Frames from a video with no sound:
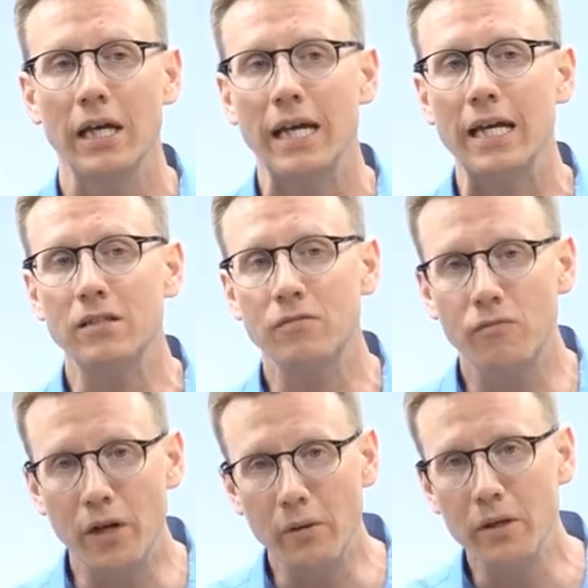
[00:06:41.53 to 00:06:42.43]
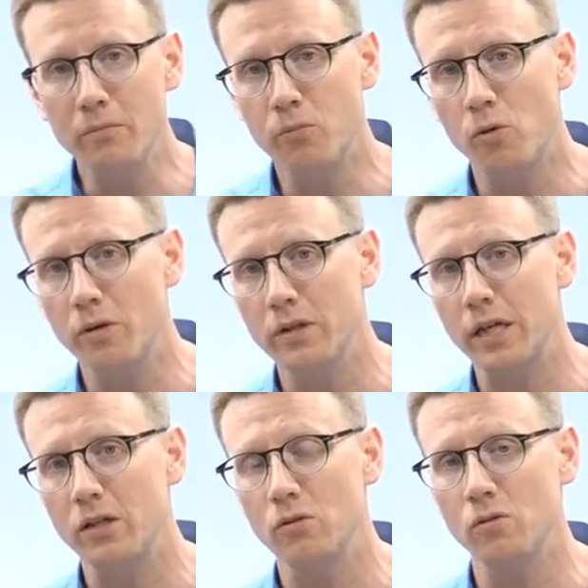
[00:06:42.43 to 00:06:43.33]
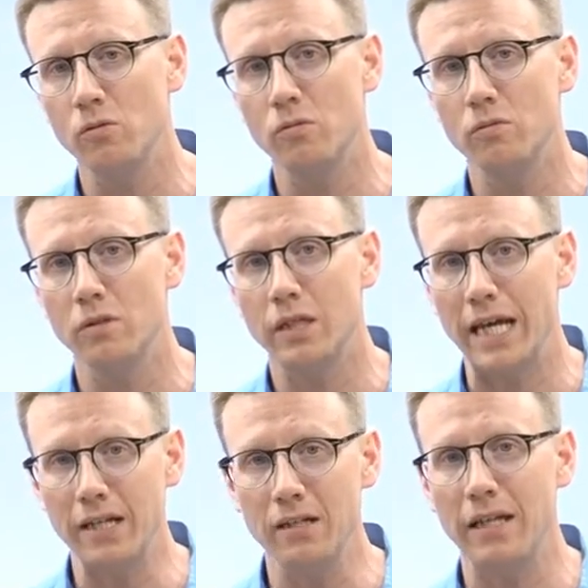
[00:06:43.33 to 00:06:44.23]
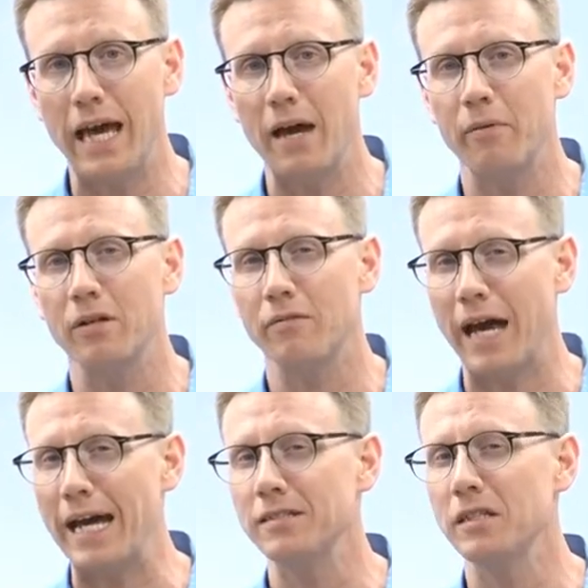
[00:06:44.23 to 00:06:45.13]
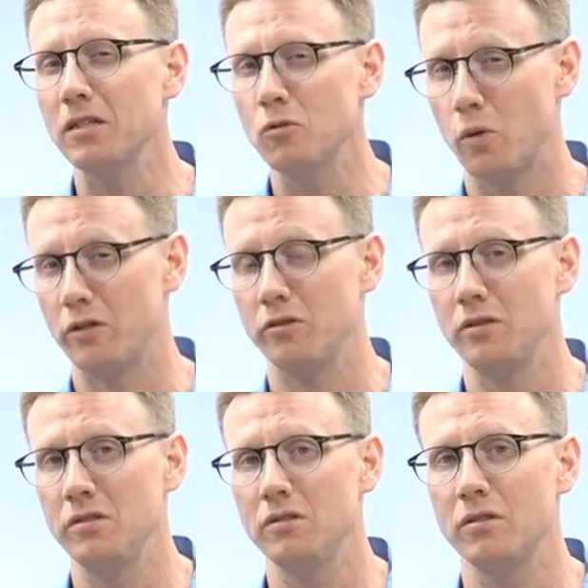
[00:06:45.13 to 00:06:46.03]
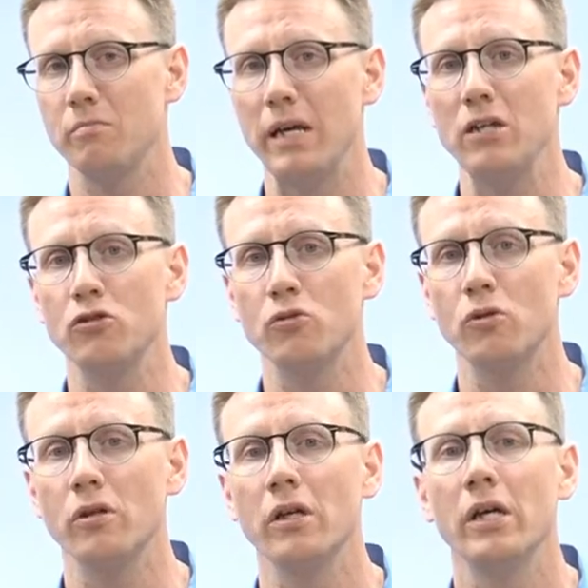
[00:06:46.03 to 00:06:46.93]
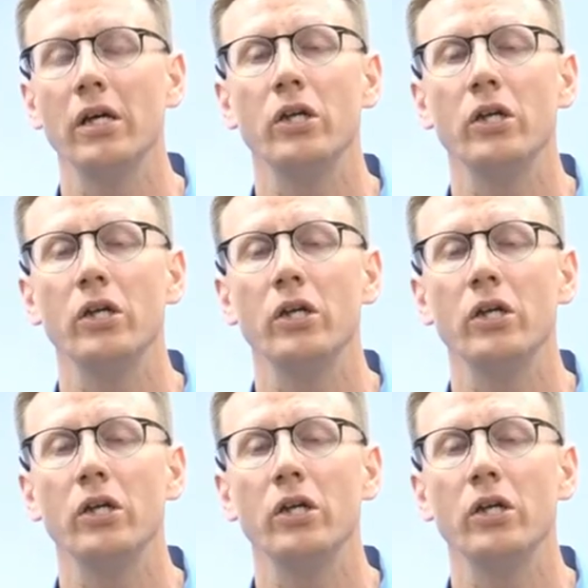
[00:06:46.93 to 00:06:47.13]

it's very important that you get into the habit of asking questions to make sure